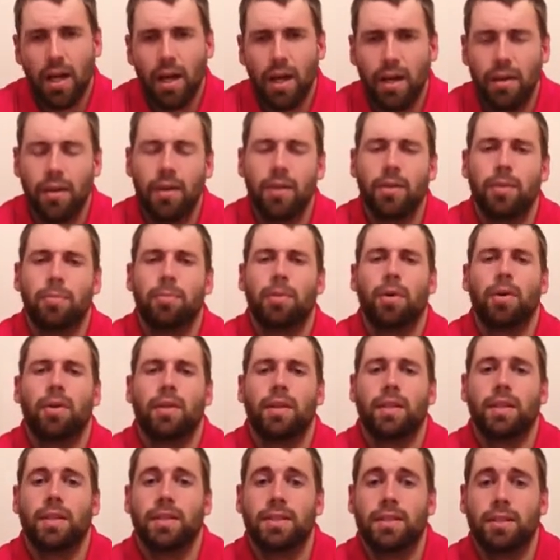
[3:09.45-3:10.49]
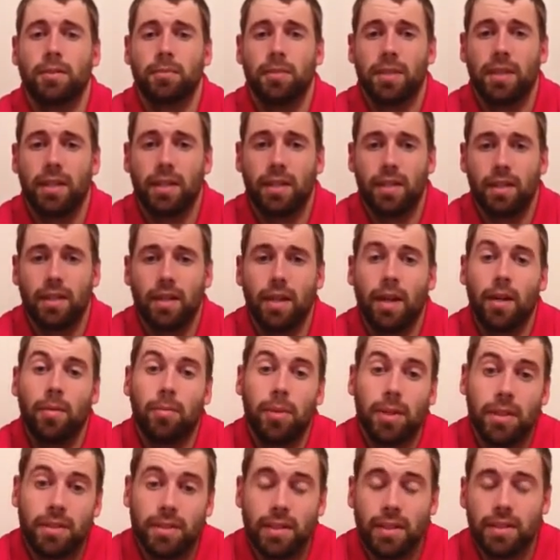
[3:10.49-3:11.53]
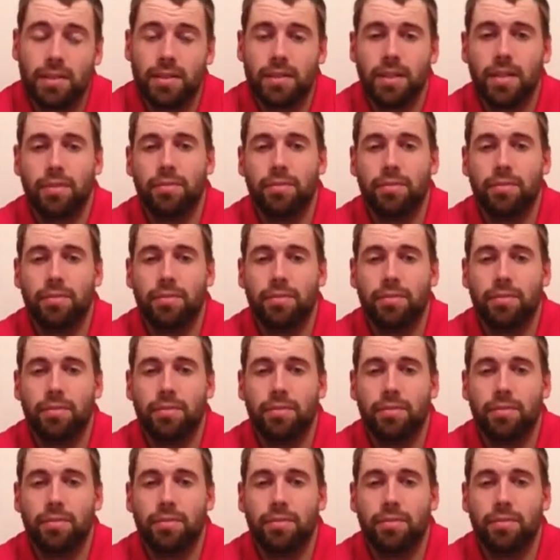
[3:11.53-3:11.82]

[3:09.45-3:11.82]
Another part of the exhibit that caught my attention,